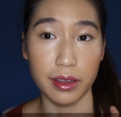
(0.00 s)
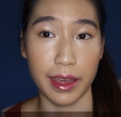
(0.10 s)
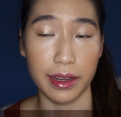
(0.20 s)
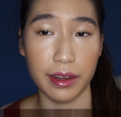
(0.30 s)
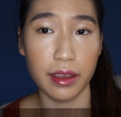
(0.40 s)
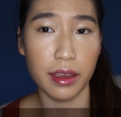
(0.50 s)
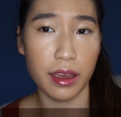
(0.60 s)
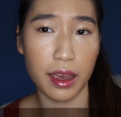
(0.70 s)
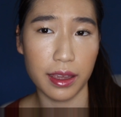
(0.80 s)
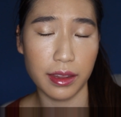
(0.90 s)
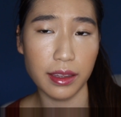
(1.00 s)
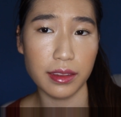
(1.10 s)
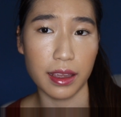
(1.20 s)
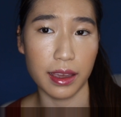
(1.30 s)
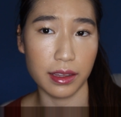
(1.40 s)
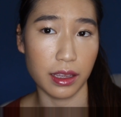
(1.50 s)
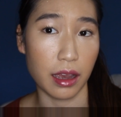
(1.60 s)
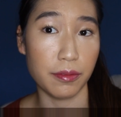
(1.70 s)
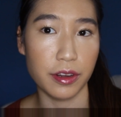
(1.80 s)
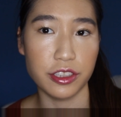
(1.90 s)
And I think that the
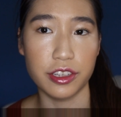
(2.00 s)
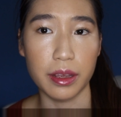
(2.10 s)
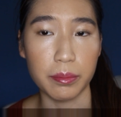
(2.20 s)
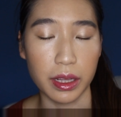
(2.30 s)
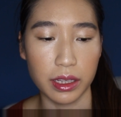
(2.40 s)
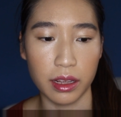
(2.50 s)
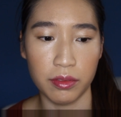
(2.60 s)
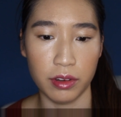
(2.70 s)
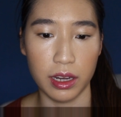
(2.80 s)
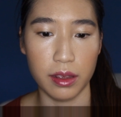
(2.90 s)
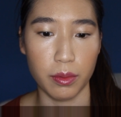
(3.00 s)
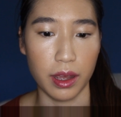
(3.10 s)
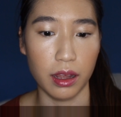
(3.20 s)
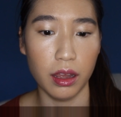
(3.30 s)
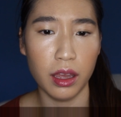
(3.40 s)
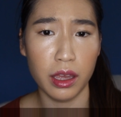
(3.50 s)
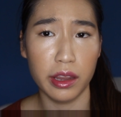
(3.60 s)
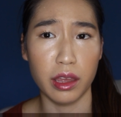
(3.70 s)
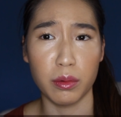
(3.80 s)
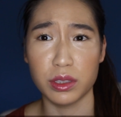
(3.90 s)
coverage did maintain really well.
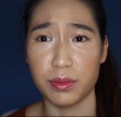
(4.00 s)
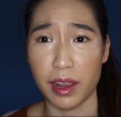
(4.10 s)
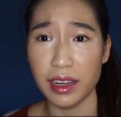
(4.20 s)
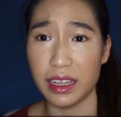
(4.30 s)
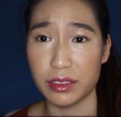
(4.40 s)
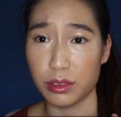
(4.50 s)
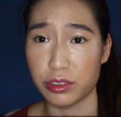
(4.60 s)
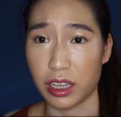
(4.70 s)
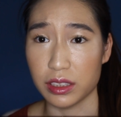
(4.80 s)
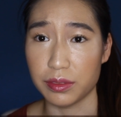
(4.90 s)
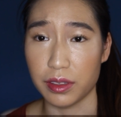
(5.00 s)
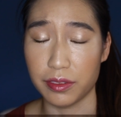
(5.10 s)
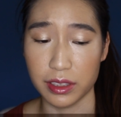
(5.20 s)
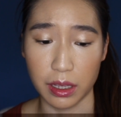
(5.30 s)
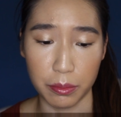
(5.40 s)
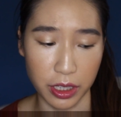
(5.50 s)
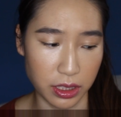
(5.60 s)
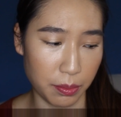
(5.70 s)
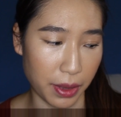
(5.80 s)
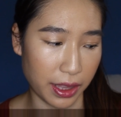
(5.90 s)
There was very little transfer for some
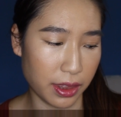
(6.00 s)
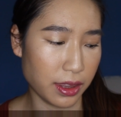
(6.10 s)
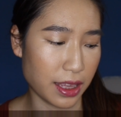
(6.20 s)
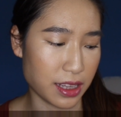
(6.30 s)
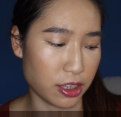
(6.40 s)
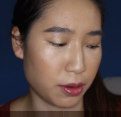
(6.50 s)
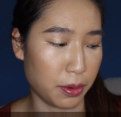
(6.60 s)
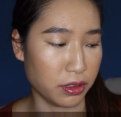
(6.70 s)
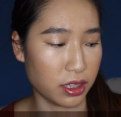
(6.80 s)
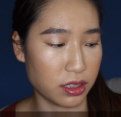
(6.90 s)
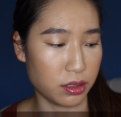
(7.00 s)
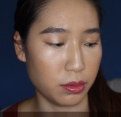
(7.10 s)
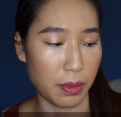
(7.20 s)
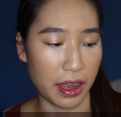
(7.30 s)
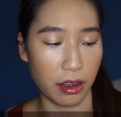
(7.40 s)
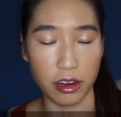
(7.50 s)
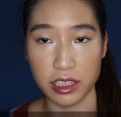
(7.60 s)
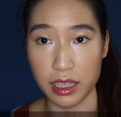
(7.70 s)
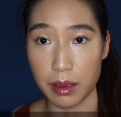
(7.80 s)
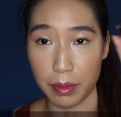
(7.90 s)
reason, but I think that's attributed to my
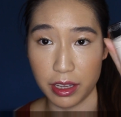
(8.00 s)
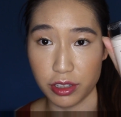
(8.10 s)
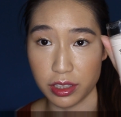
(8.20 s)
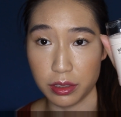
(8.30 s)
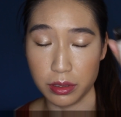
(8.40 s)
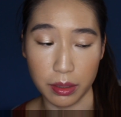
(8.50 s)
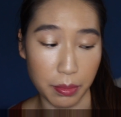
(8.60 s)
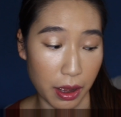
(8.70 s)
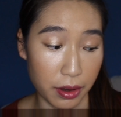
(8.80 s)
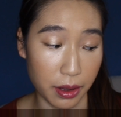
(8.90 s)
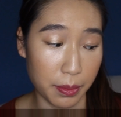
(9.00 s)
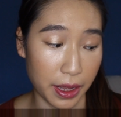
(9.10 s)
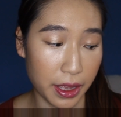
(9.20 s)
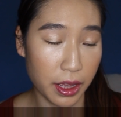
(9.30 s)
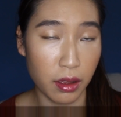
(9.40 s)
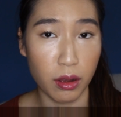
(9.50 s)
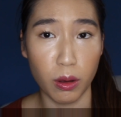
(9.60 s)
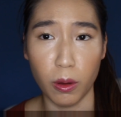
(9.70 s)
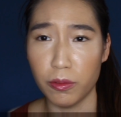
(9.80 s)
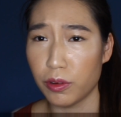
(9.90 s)
RCMA translucent powder. But
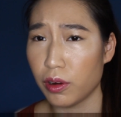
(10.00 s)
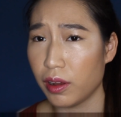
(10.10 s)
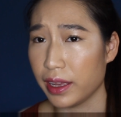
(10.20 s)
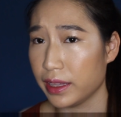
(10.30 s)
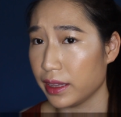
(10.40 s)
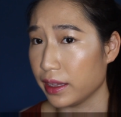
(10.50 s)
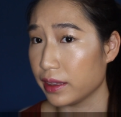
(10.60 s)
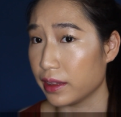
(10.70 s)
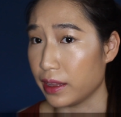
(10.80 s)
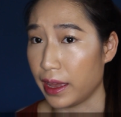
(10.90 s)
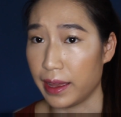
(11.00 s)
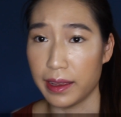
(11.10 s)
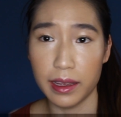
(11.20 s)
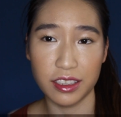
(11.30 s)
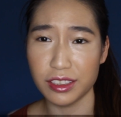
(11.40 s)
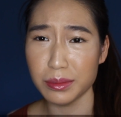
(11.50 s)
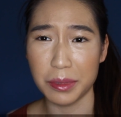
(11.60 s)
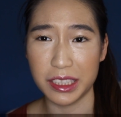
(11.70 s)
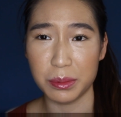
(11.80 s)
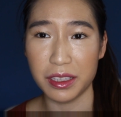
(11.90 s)
overall, I think that it just
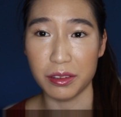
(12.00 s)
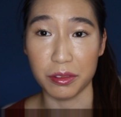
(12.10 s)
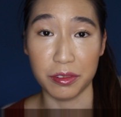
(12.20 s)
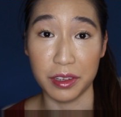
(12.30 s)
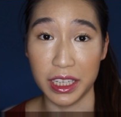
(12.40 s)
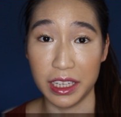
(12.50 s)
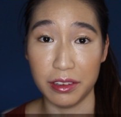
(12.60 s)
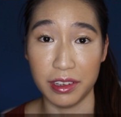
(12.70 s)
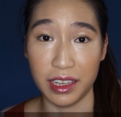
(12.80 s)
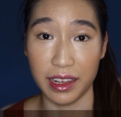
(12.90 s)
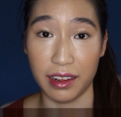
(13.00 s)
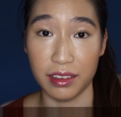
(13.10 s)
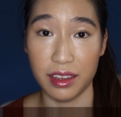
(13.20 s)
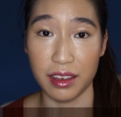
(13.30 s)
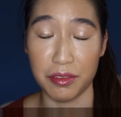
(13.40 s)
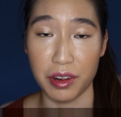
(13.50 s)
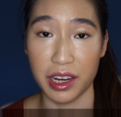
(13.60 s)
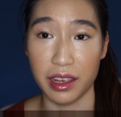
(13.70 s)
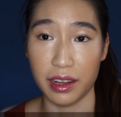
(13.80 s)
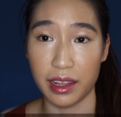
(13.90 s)
makes me look really healthy and
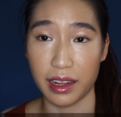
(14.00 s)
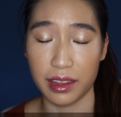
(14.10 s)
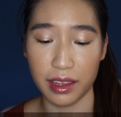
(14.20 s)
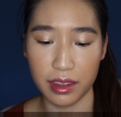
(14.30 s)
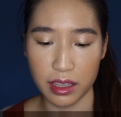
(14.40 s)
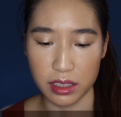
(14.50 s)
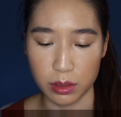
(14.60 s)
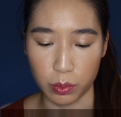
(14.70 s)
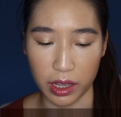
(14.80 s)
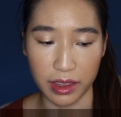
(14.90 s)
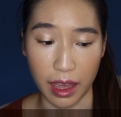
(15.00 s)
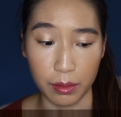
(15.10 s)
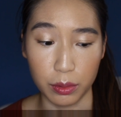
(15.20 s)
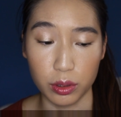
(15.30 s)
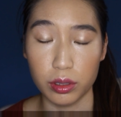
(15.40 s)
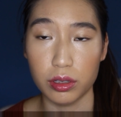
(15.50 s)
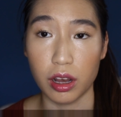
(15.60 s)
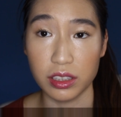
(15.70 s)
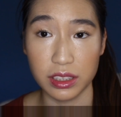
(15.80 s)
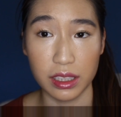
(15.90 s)
radiant, and I think this is one that I will
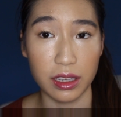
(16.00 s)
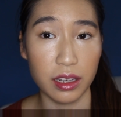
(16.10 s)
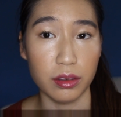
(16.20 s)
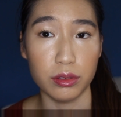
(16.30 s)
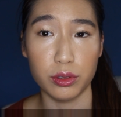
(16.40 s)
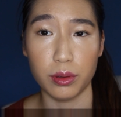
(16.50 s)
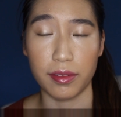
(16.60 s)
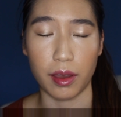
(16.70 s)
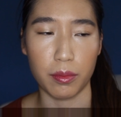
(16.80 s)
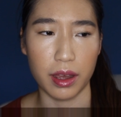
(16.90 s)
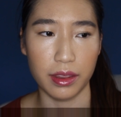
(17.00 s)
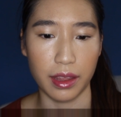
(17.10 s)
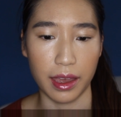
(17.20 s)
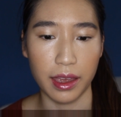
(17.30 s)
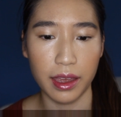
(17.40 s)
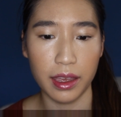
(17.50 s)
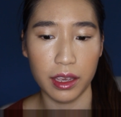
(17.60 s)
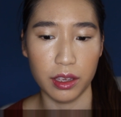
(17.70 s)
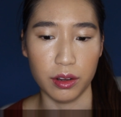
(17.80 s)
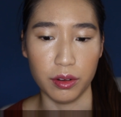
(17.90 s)
constantly go to if I want that,
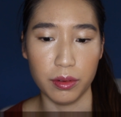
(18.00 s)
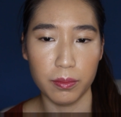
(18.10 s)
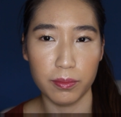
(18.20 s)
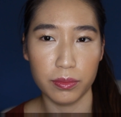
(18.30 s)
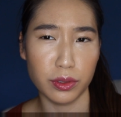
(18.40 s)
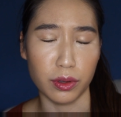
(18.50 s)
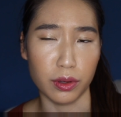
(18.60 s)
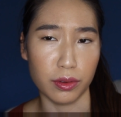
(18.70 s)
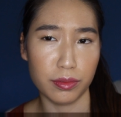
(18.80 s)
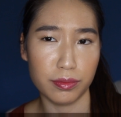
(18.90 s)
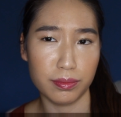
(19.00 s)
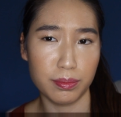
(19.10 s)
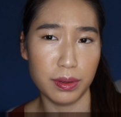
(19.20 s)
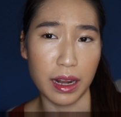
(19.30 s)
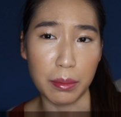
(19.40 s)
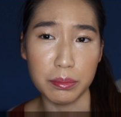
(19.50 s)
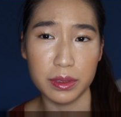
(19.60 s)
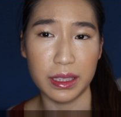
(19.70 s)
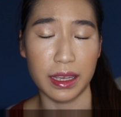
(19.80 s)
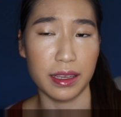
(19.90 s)
you know, sort of
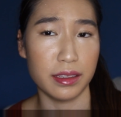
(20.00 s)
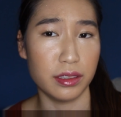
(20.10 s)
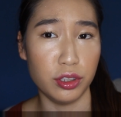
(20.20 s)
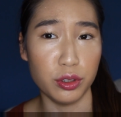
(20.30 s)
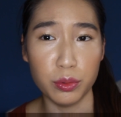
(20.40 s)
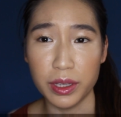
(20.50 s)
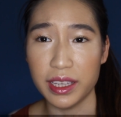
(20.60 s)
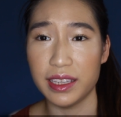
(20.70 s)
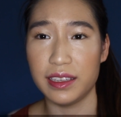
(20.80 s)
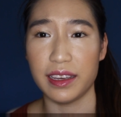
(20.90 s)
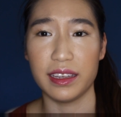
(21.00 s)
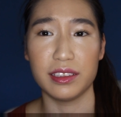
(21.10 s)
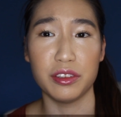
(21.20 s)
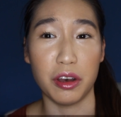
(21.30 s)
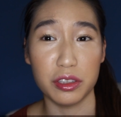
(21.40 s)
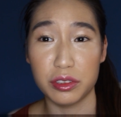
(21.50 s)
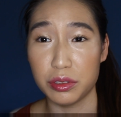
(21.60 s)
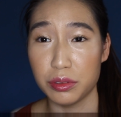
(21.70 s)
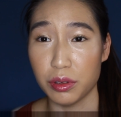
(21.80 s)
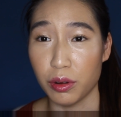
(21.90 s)
plumped and dewy yet not
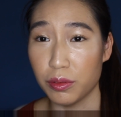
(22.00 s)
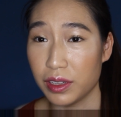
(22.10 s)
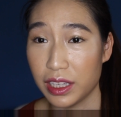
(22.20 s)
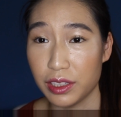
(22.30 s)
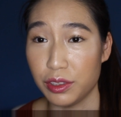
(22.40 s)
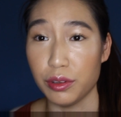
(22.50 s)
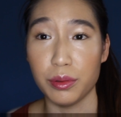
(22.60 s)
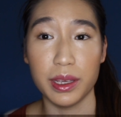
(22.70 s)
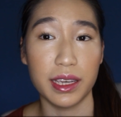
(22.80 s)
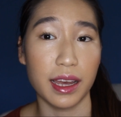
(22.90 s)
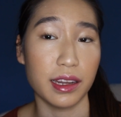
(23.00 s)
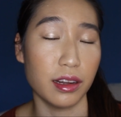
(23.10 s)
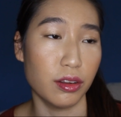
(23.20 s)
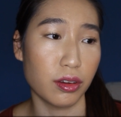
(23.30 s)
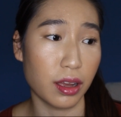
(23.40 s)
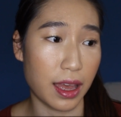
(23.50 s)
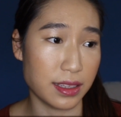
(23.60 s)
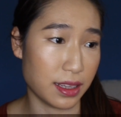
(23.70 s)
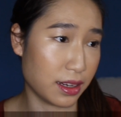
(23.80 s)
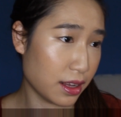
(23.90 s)
too overly dewy kind of look. As
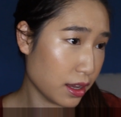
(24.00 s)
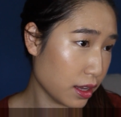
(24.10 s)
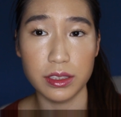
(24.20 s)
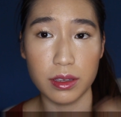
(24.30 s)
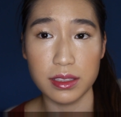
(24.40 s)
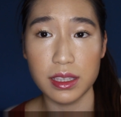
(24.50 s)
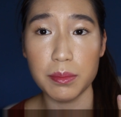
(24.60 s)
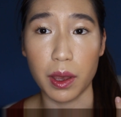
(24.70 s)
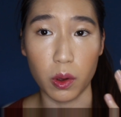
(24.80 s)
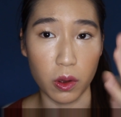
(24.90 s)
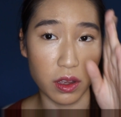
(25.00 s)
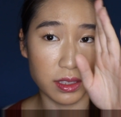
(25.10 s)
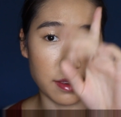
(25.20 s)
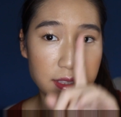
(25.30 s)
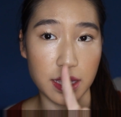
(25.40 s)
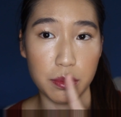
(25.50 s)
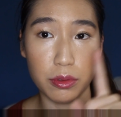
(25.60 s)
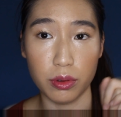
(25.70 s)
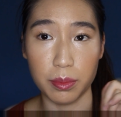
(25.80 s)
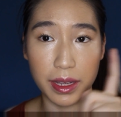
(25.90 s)
in, as you can see, my oils have seeped
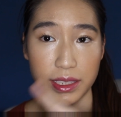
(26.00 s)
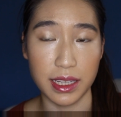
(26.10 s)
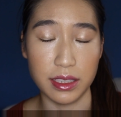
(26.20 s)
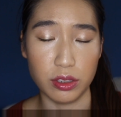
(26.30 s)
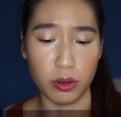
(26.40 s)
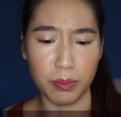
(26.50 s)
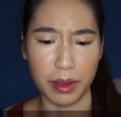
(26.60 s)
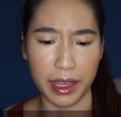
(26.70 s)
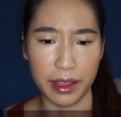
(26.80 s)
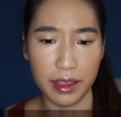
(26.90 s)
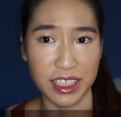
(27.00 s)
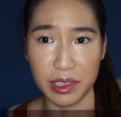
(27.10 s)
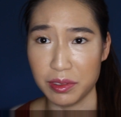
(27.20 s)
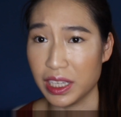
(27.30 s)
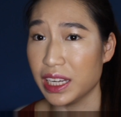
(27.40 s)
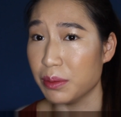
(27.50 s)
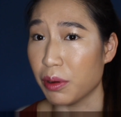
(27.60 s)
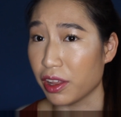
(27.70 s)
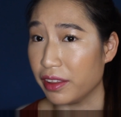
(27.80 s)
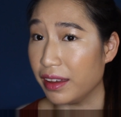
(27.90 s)
through in my T-zone, but does it really
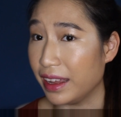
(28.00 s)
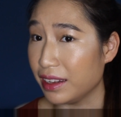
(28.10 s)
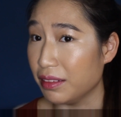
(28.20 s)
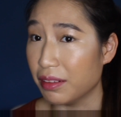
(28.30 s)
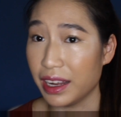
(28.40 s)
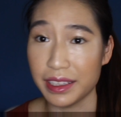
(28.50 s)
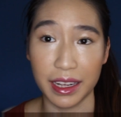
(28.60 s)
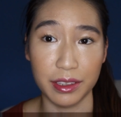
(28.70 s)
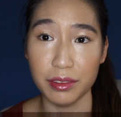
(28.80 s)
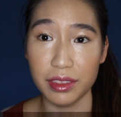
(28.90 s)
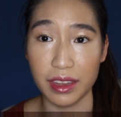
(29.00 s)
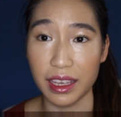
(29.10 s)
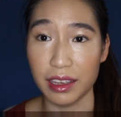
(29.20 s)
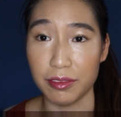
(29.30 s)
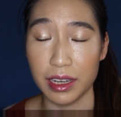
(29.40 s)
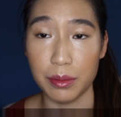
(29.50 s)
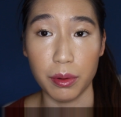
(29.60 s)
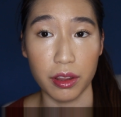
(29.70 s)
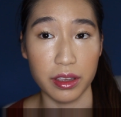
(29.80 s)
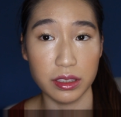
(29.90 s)
bother anyone? I don't think it really
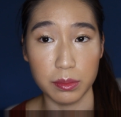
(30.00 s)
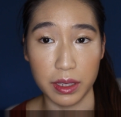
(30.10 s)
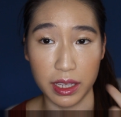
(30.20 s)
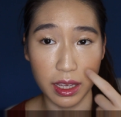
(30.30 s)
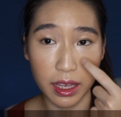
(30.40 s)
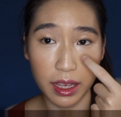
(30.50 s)
bothers me.